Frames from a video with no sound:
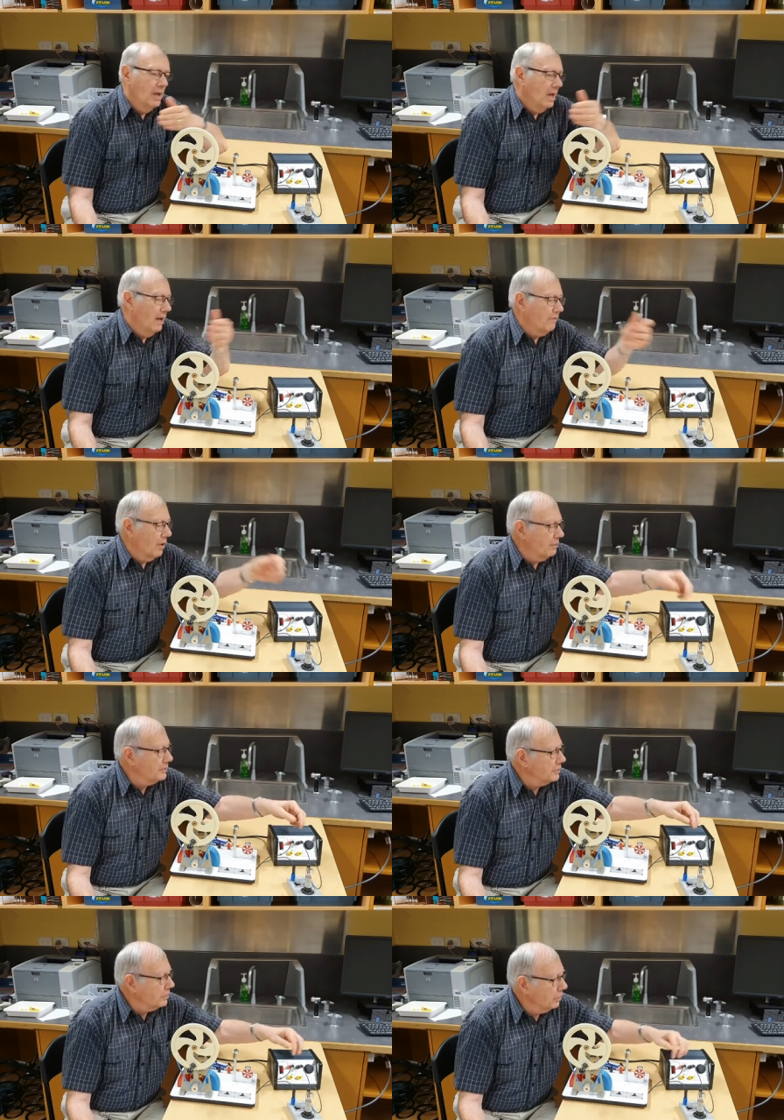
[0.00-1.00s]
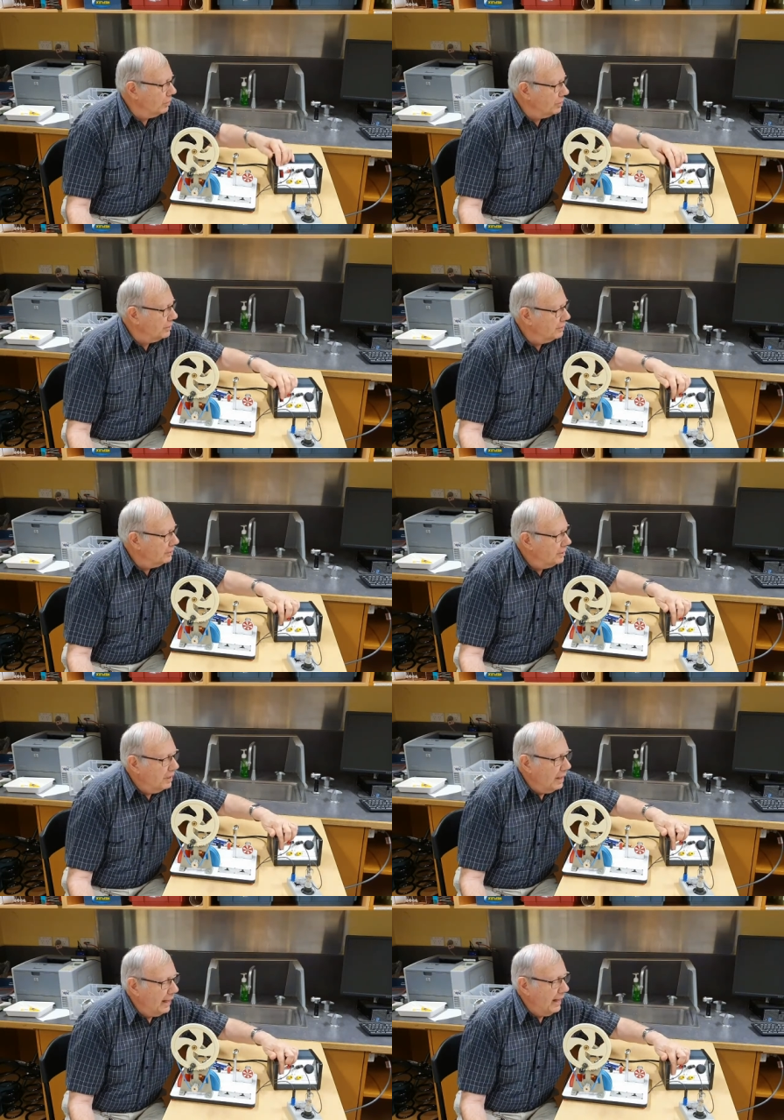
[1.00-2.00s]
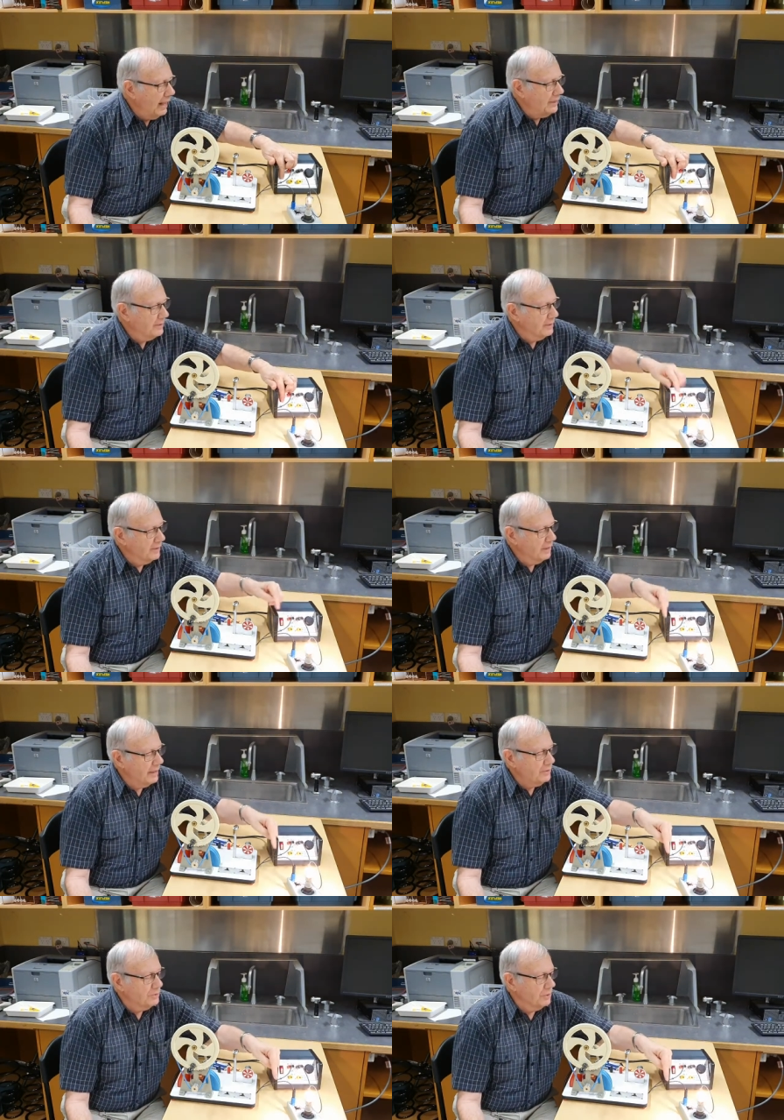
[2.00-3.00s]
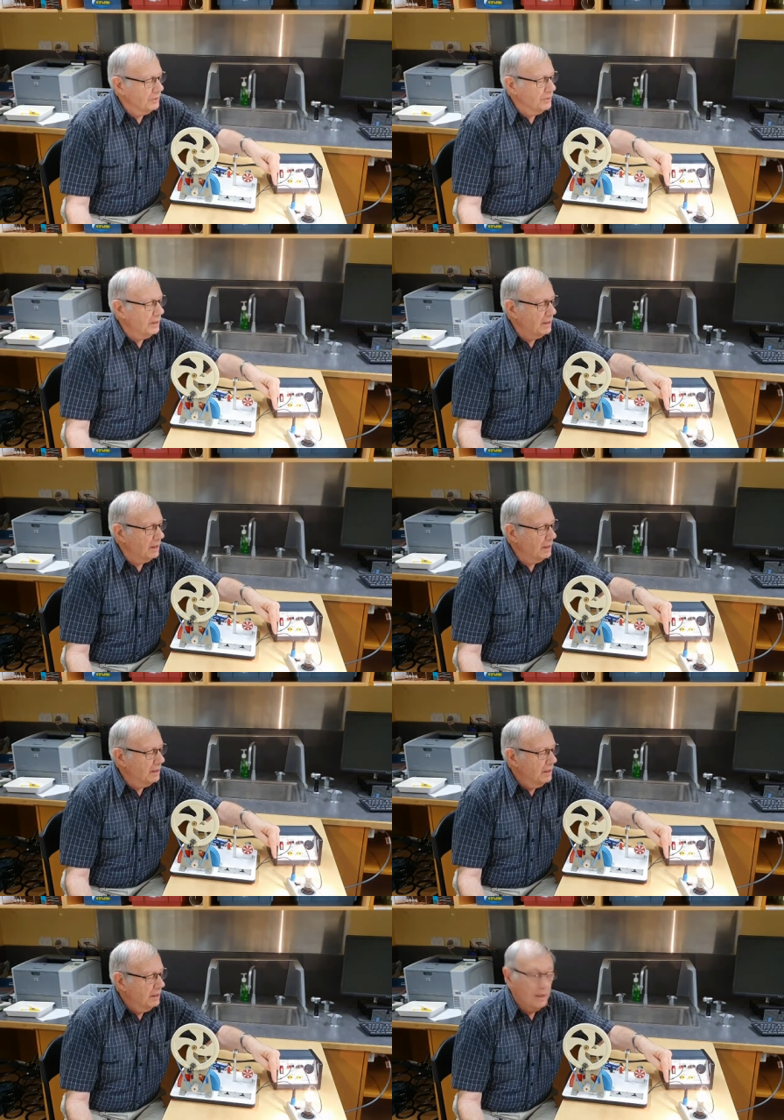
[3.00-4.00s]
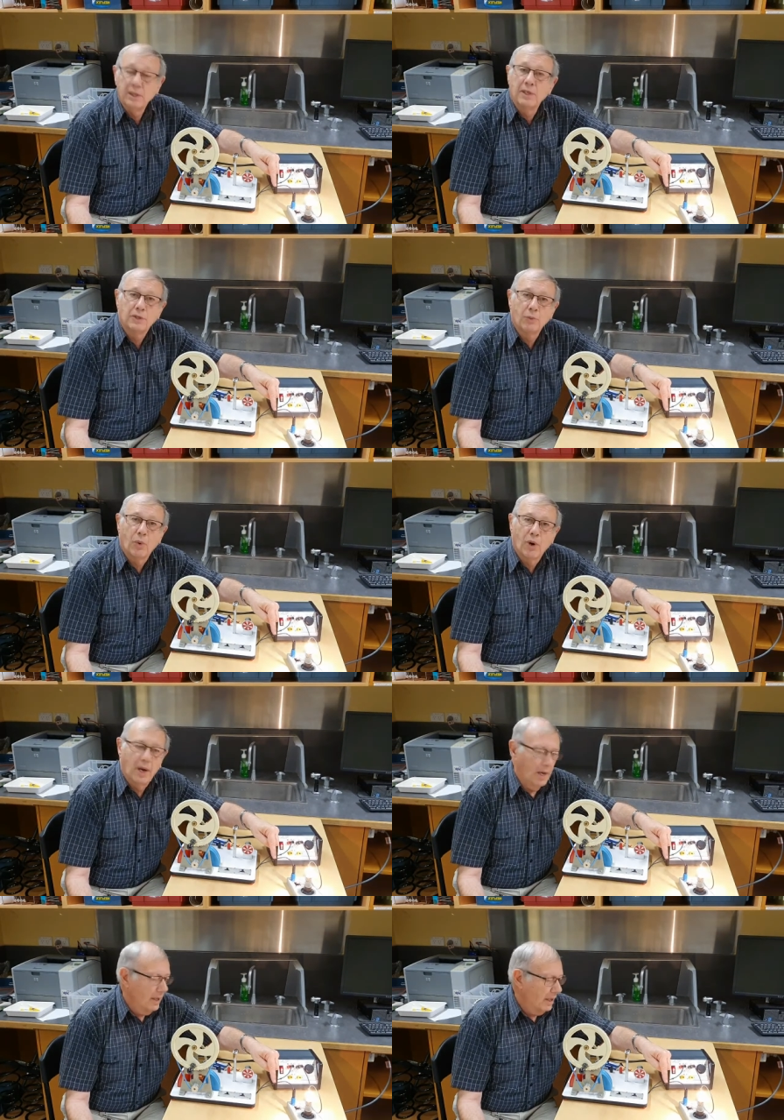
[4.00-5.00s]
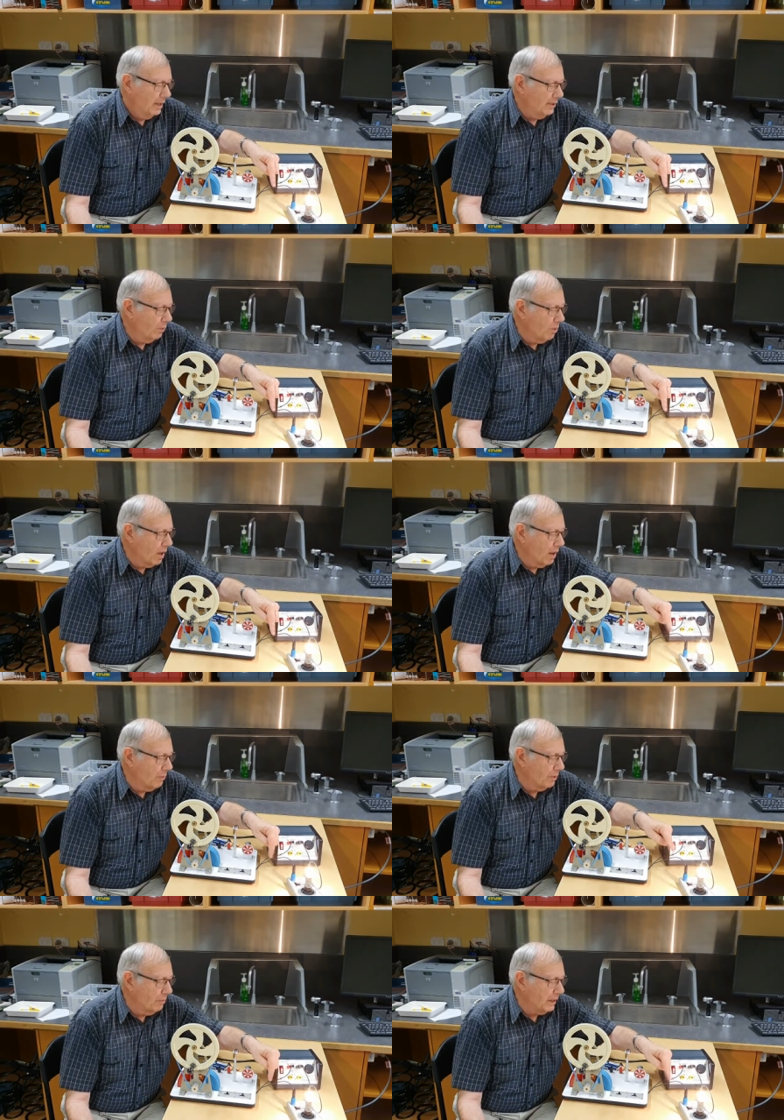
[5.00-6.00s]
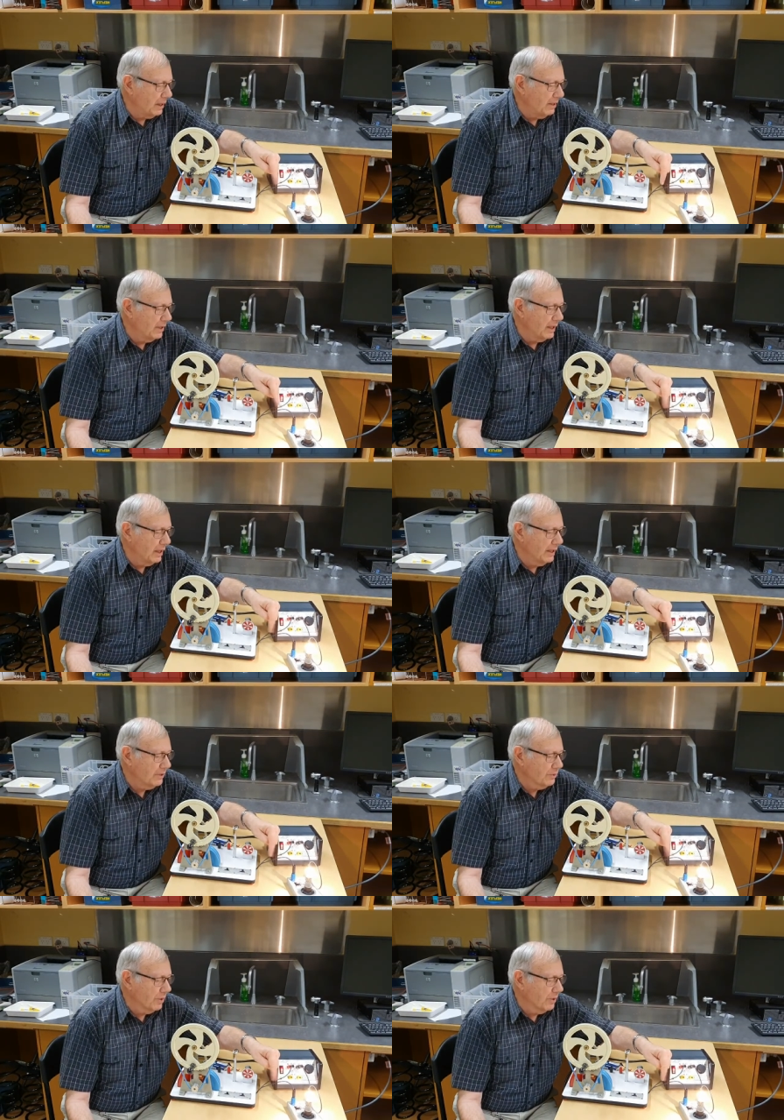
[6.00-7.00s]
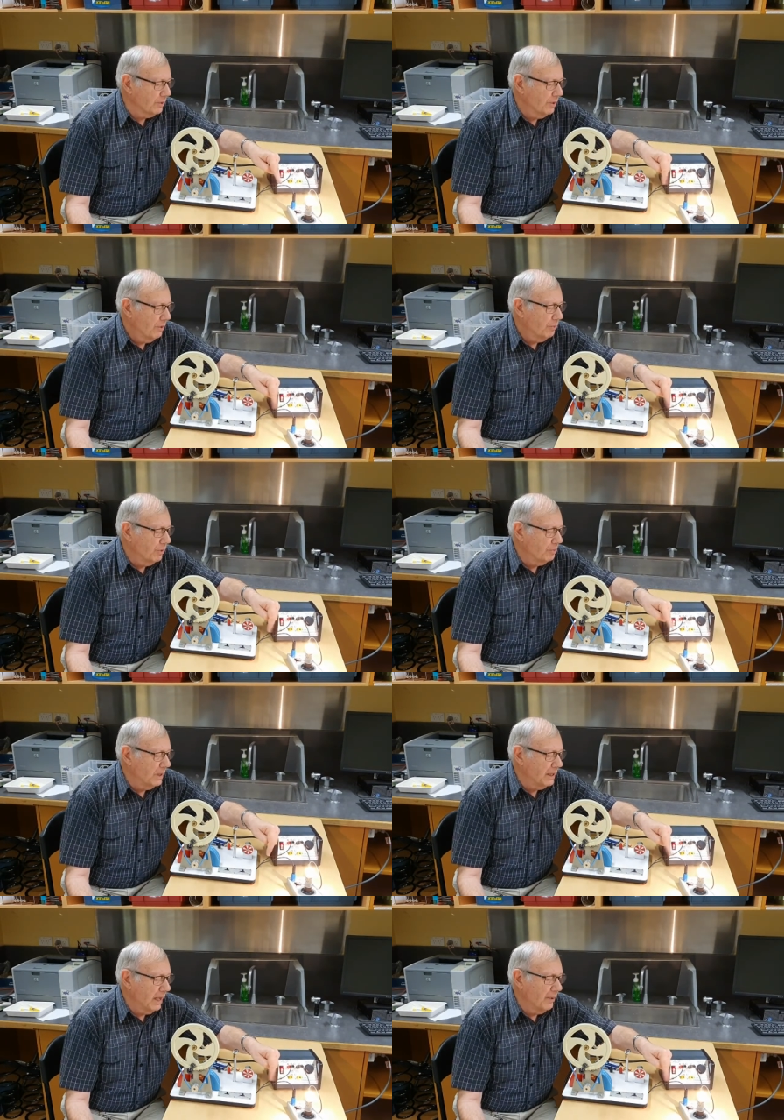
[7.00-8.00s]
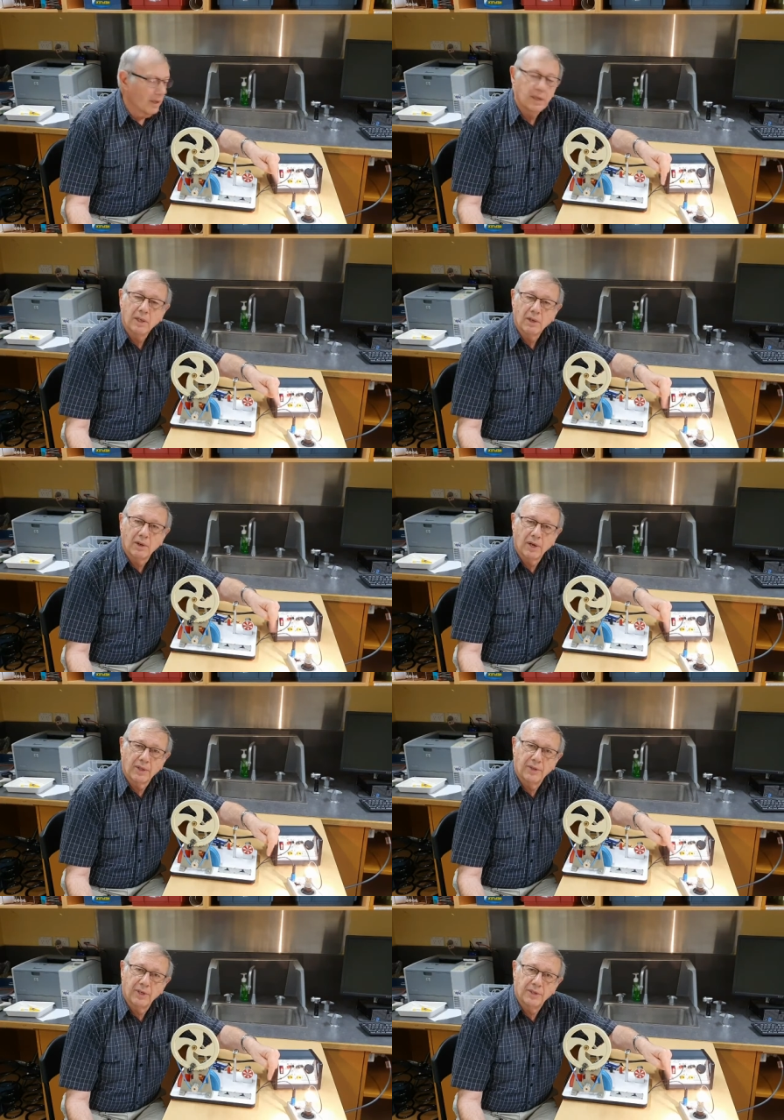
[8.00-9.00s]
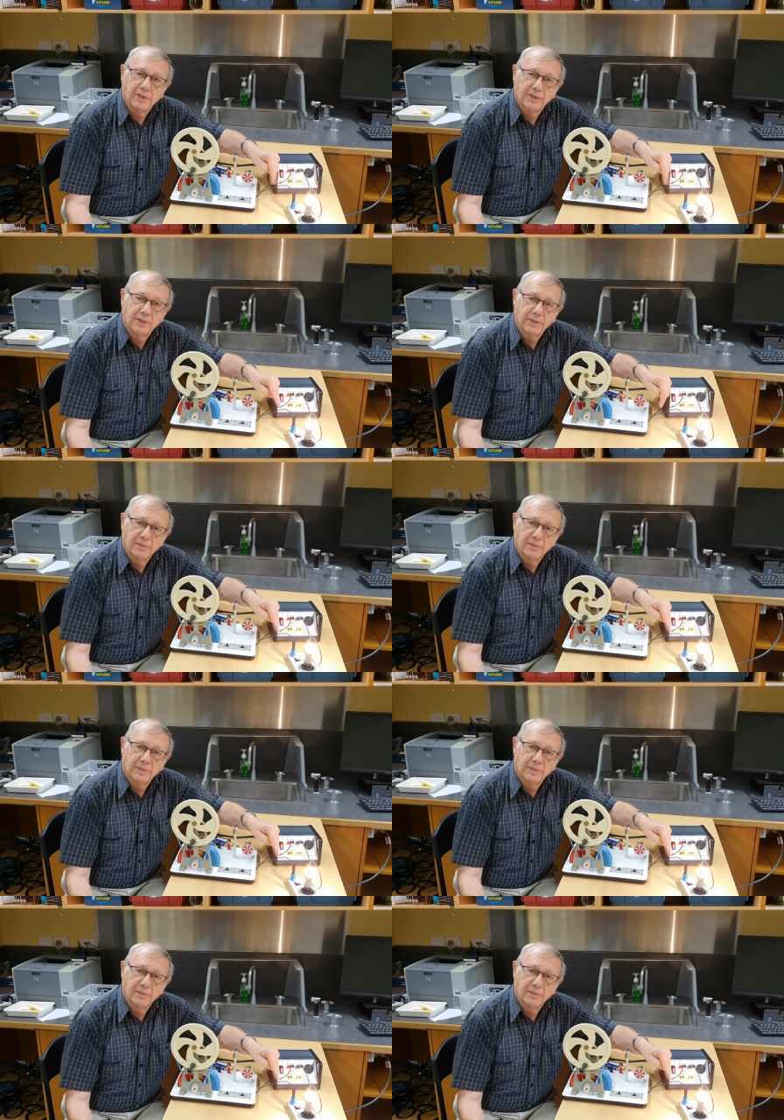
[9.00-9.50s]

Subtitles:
If I was to look at an electron here in this wire, the electron would be going like this,